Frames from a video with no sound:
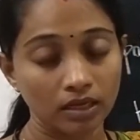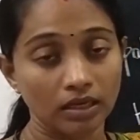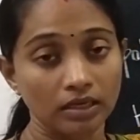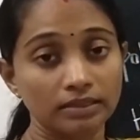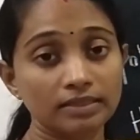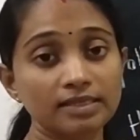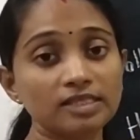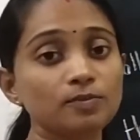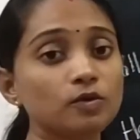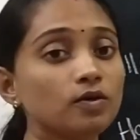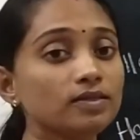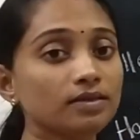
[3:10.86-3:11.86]
This is
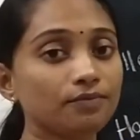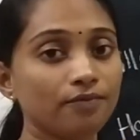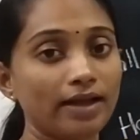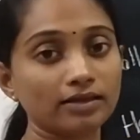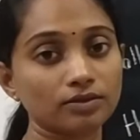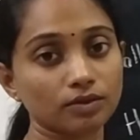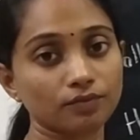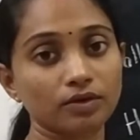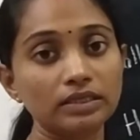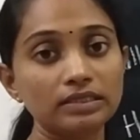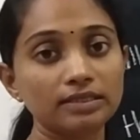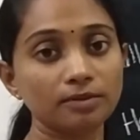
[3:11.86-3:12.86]
because the factor
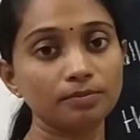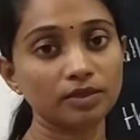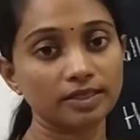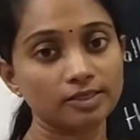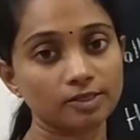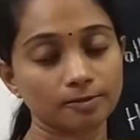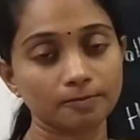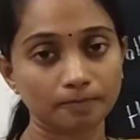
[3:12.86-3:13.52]
of temperature.